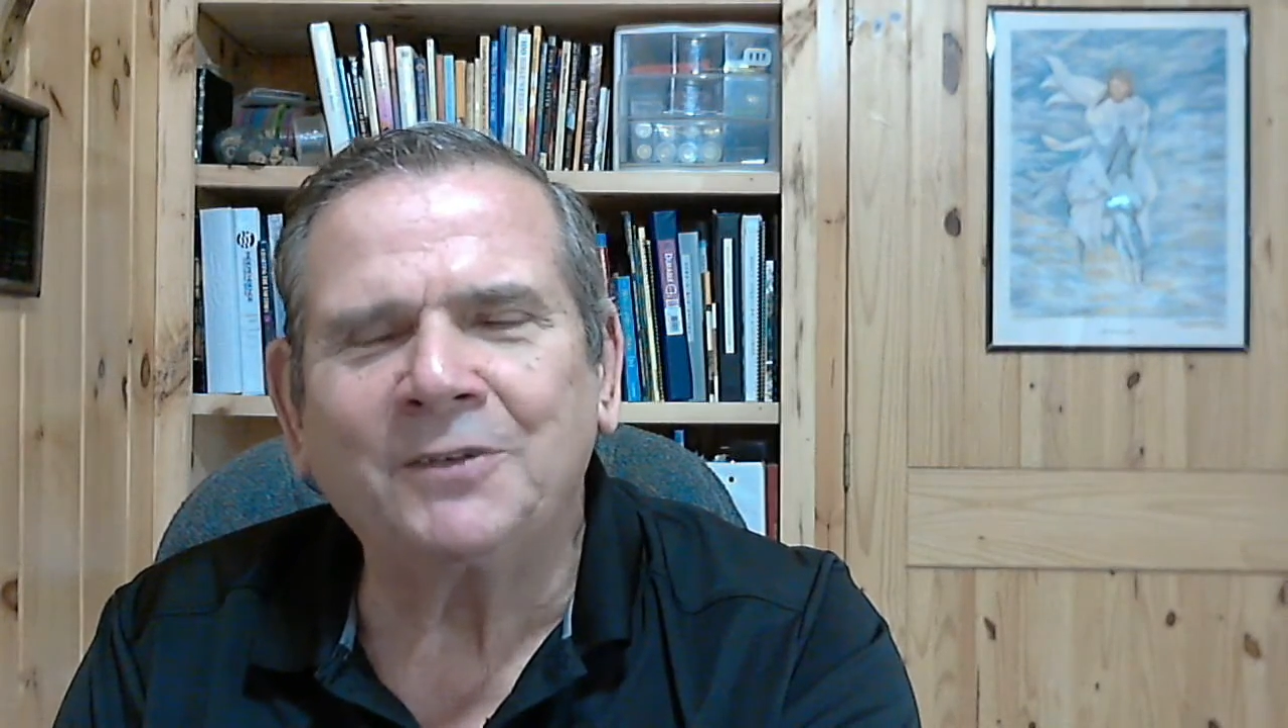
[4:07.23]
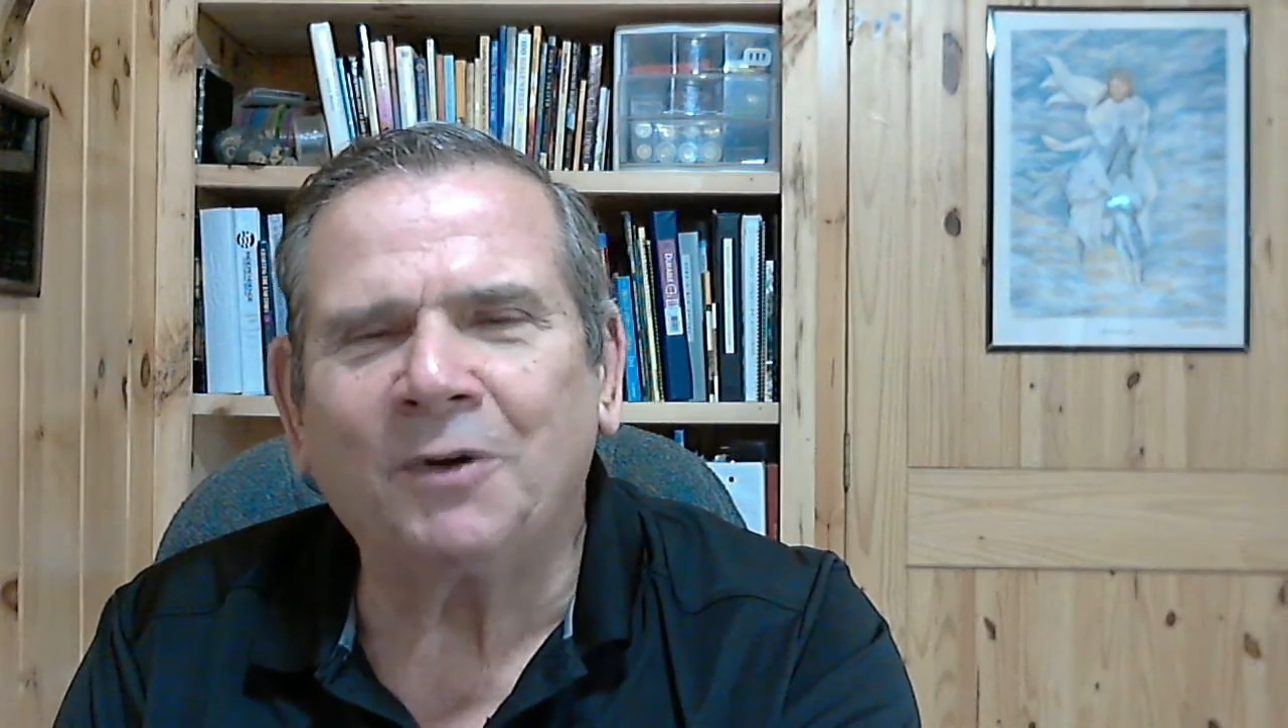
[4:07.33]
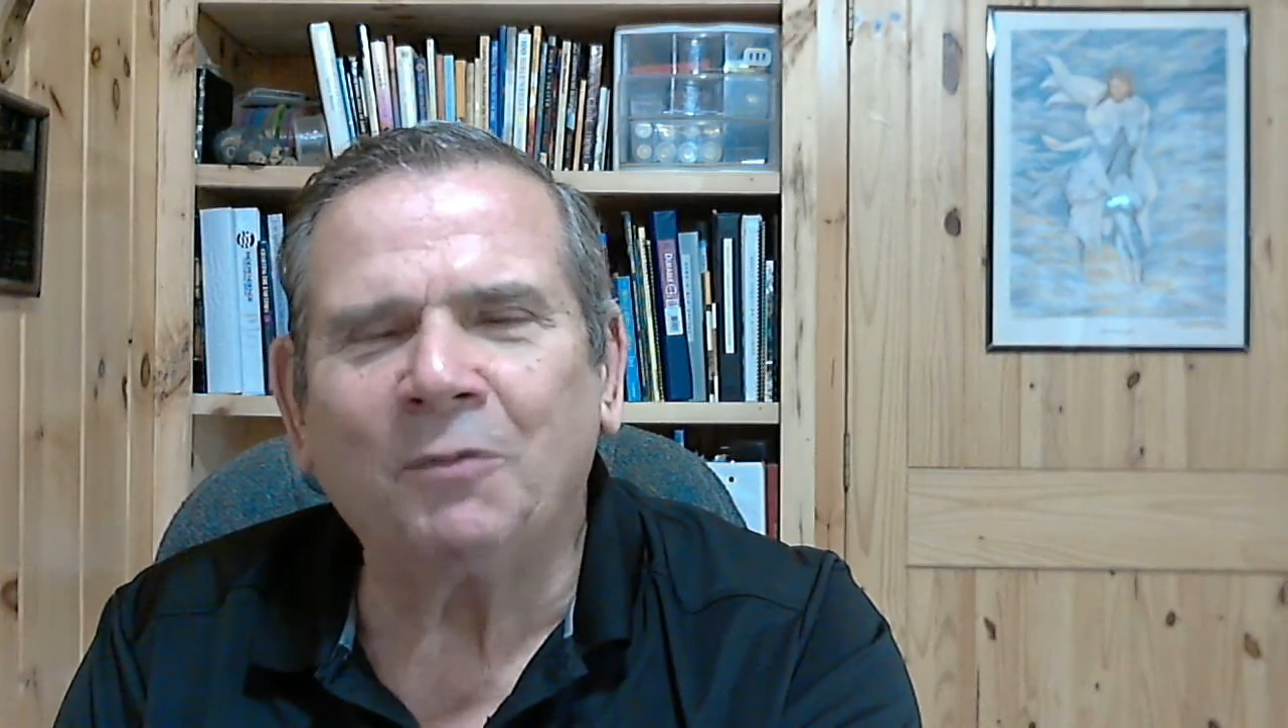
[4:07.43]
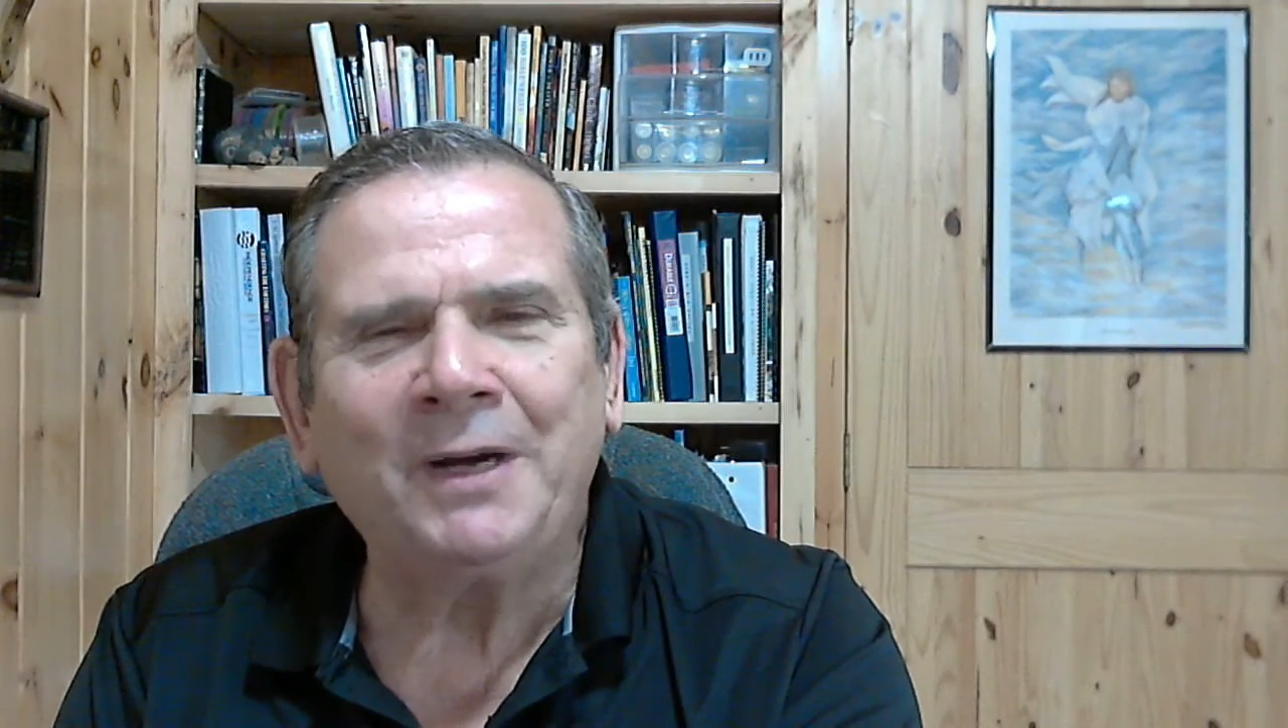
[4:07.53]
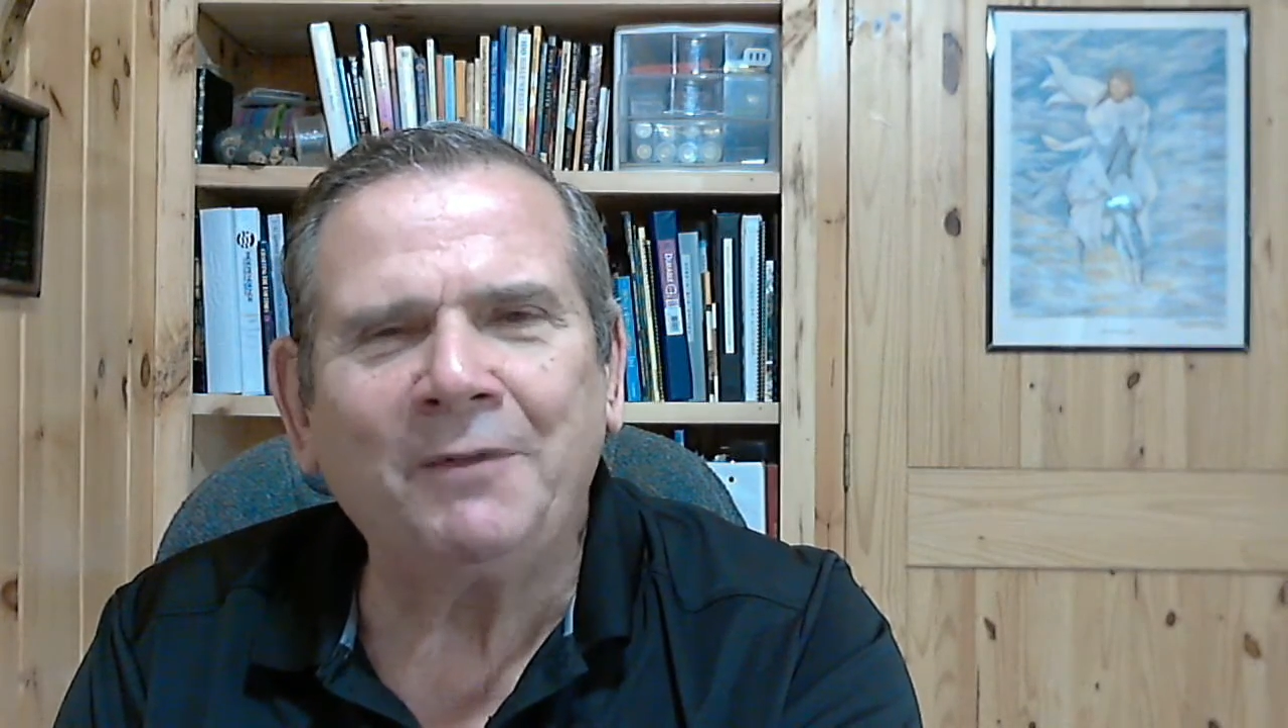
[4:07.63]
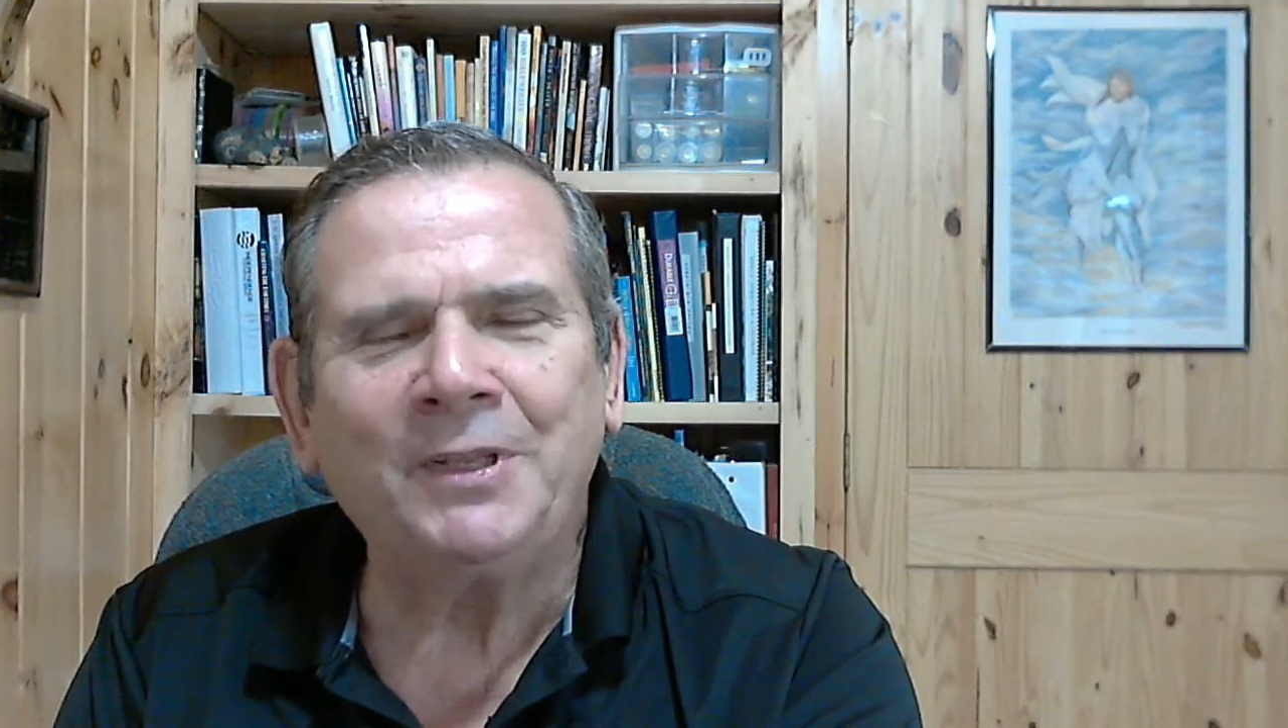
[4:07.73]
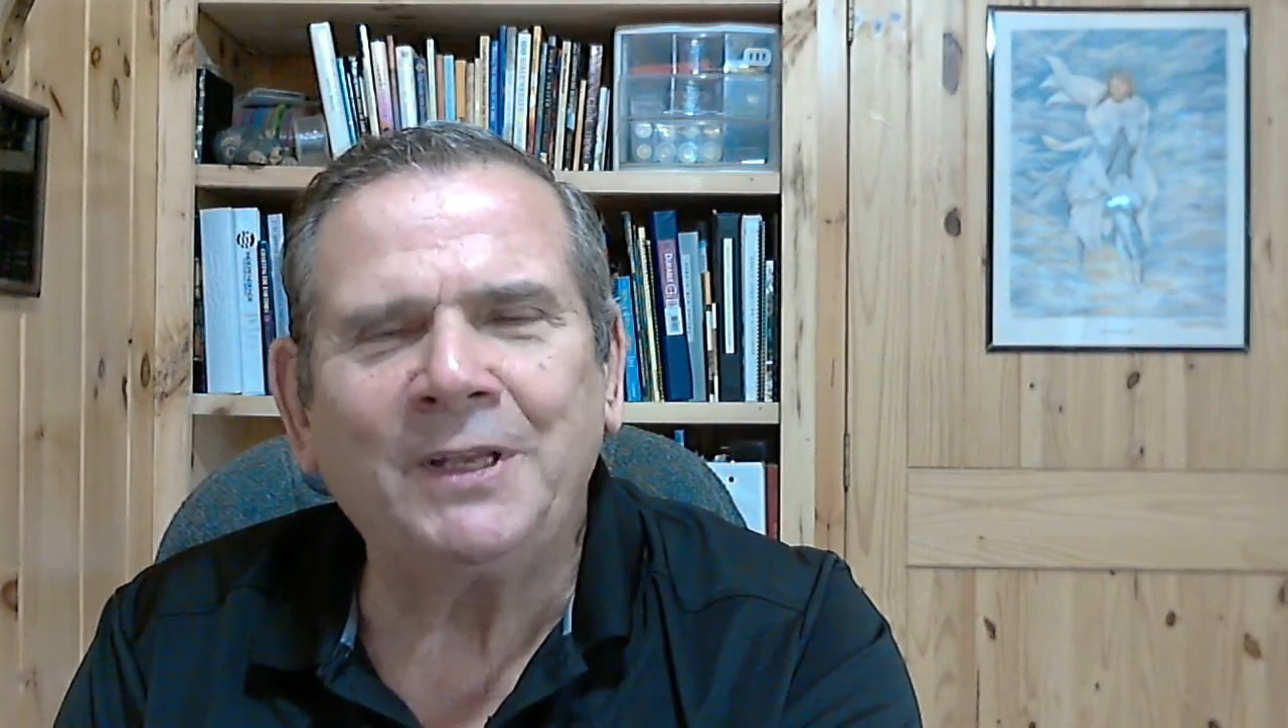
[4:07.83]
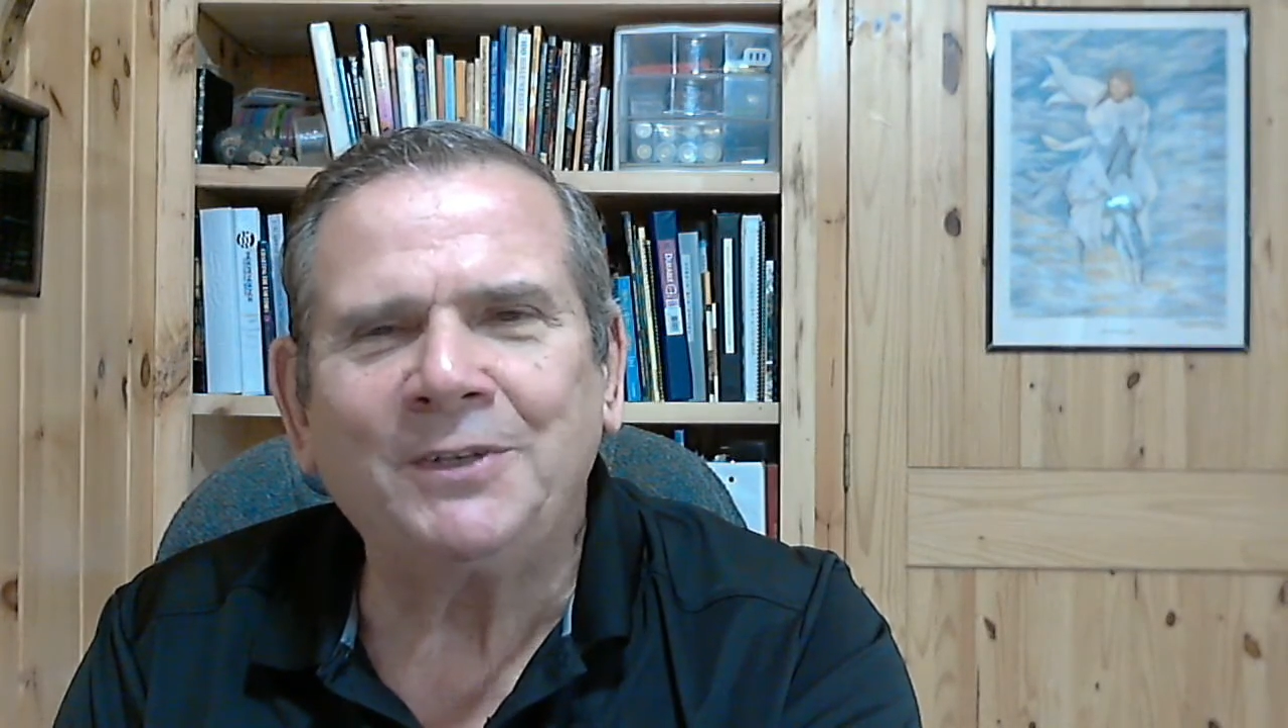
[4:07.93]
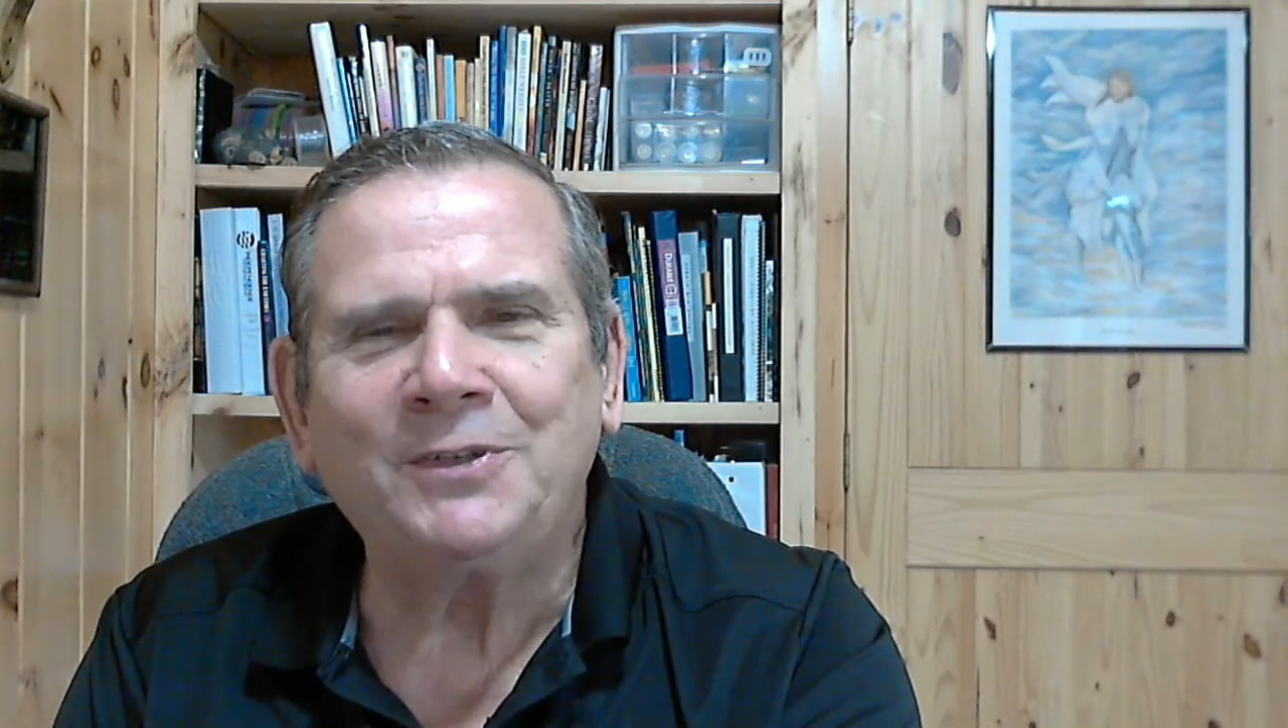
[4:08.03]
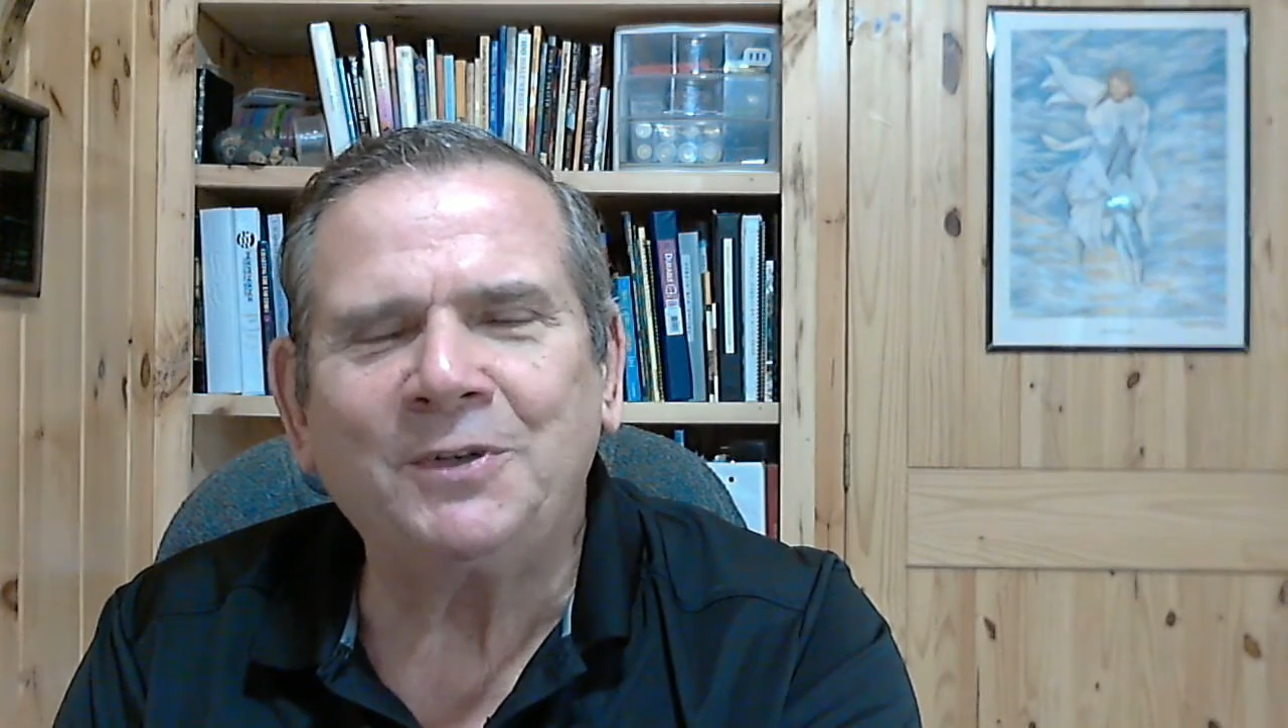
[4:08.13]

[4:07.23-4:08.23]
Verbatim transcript: or whatever the issue